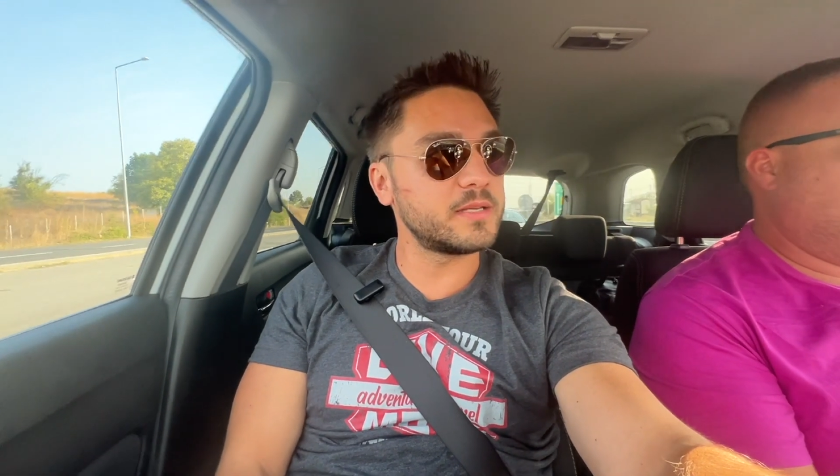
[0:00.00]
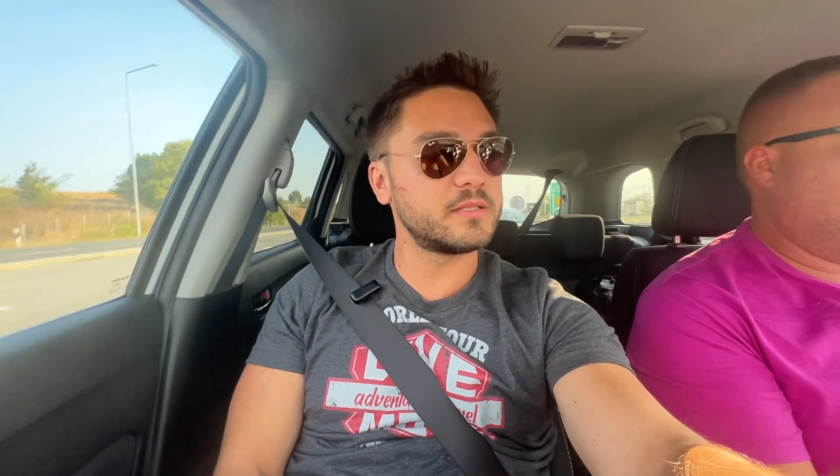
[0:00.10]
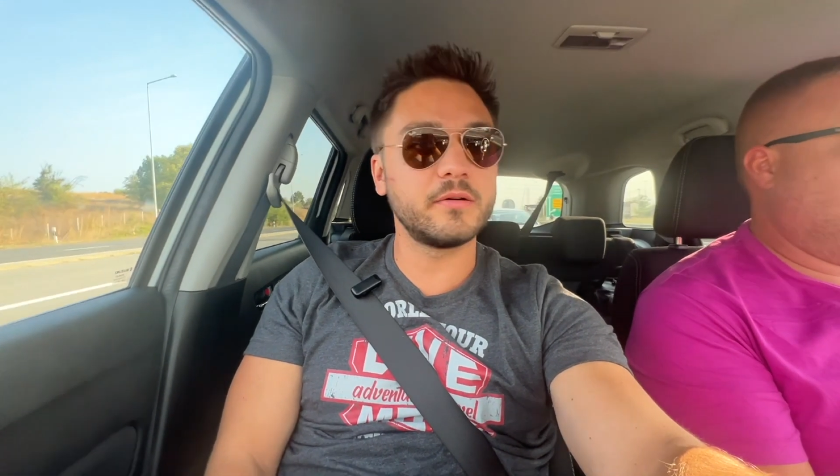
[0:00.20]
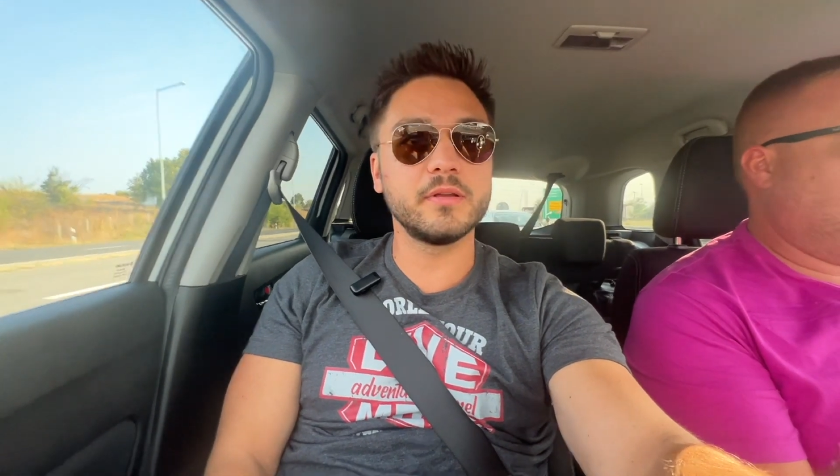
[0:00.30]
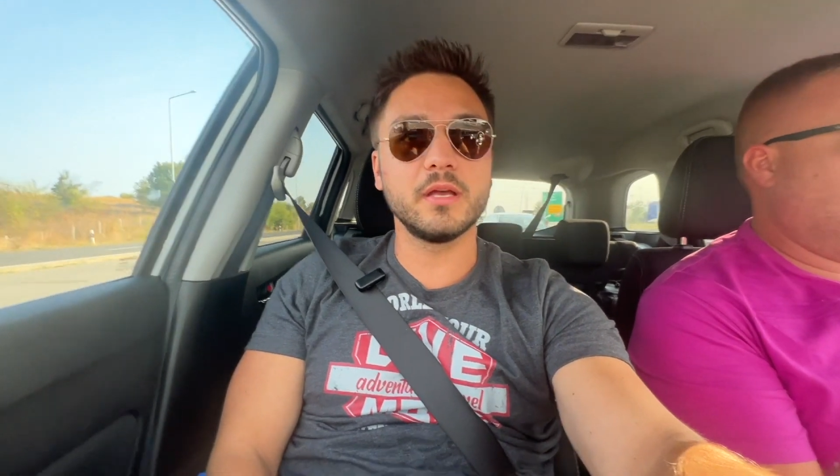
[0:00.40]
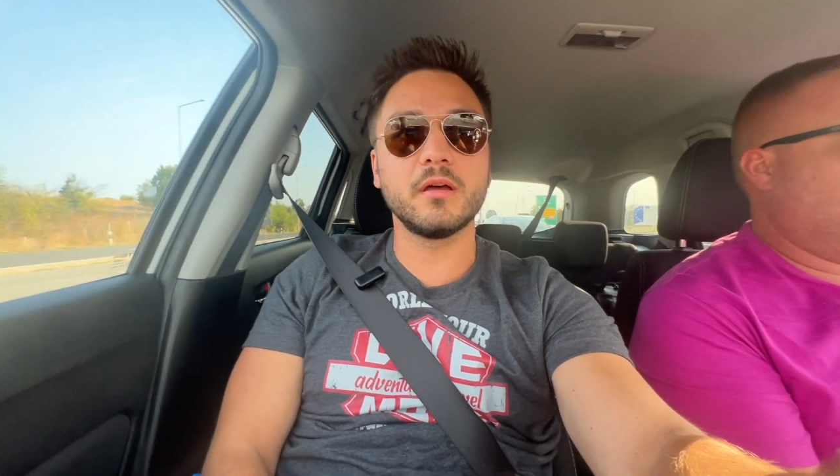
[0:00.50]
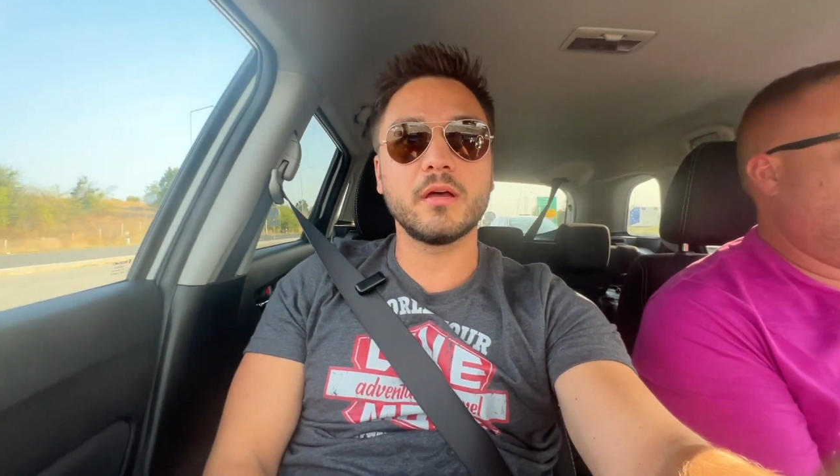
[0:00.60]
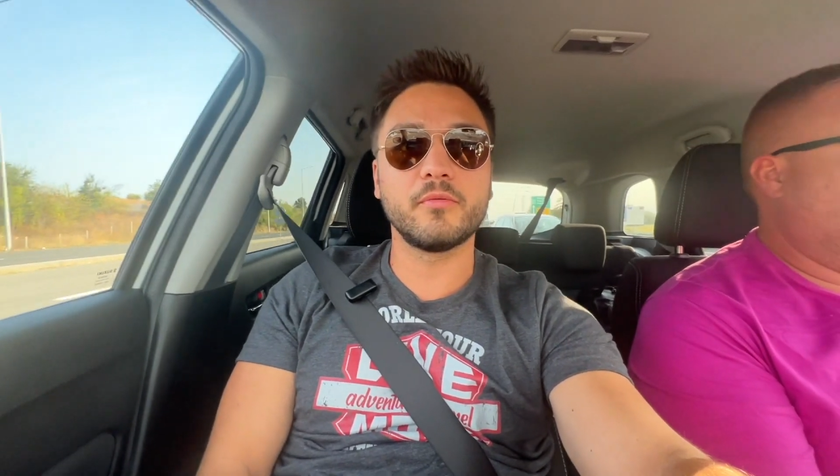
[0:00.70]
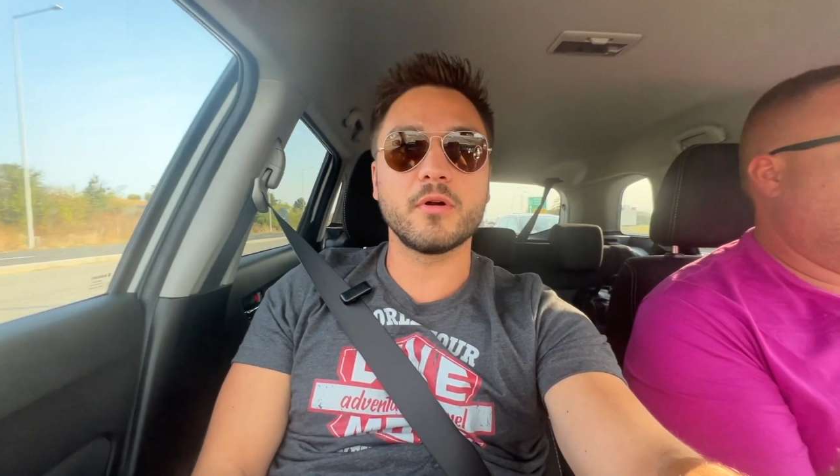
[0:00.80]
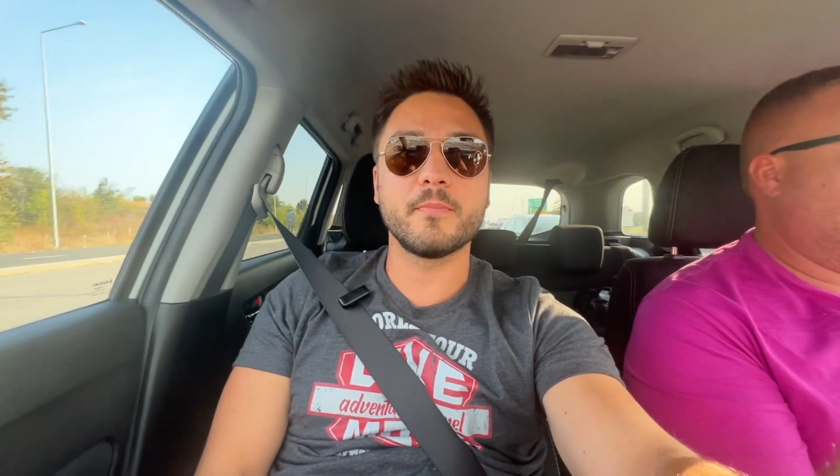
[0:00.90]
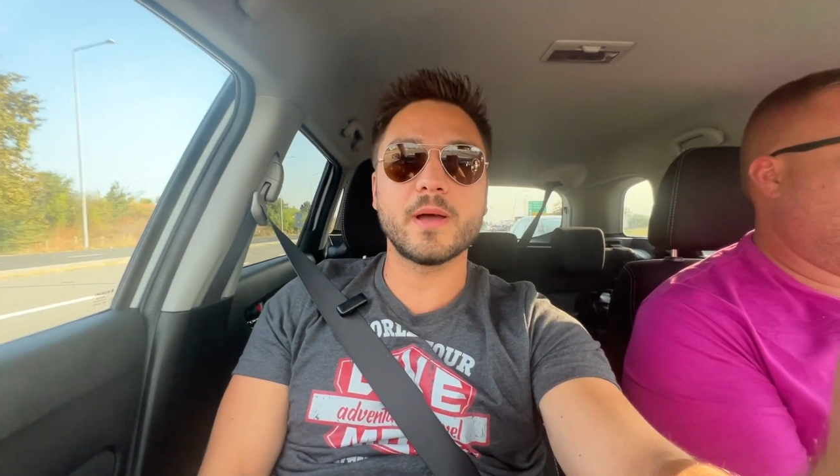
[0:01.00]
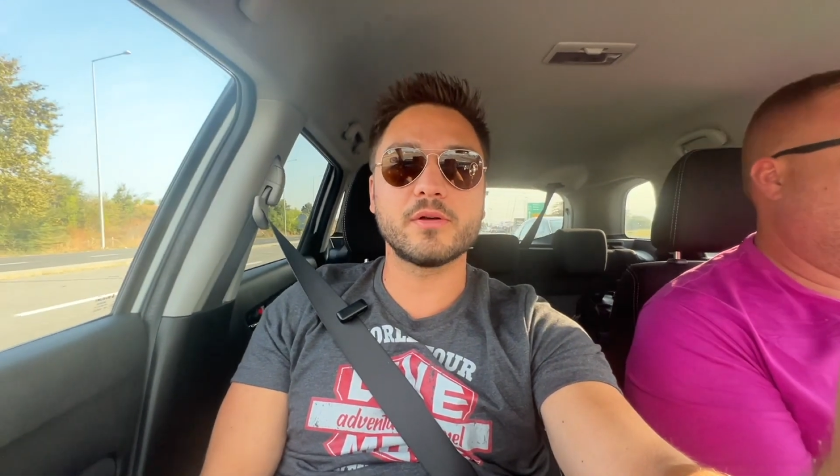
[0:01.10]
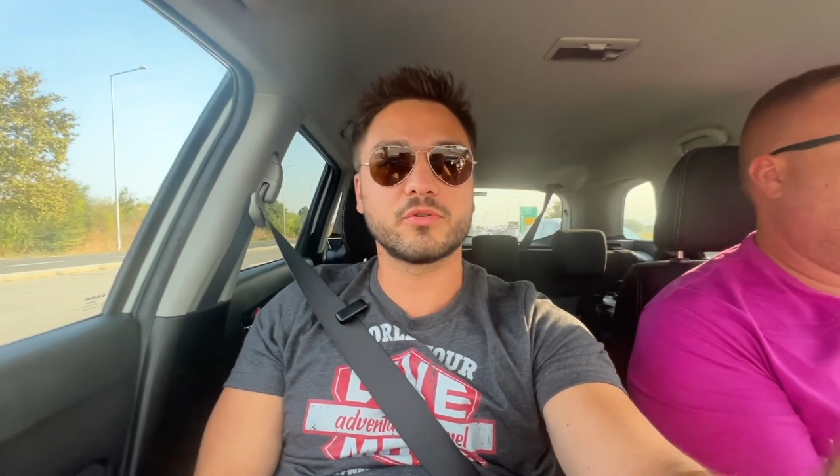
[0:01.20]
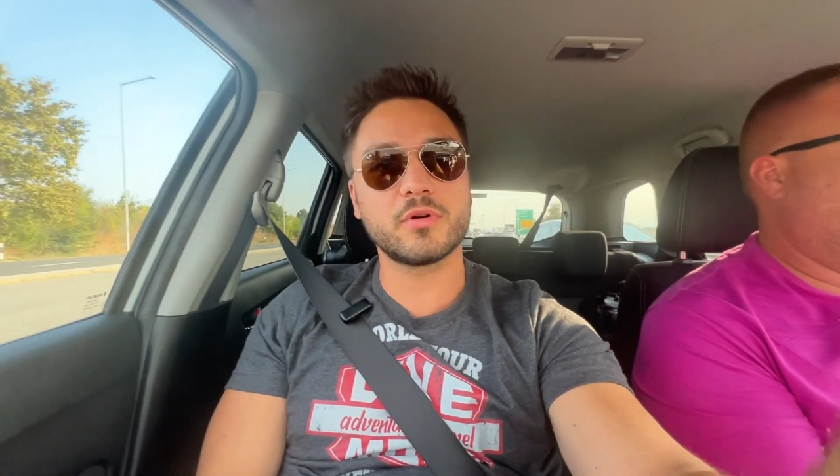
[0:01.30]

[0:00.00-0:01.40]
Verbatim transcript: Macedonia and we're about to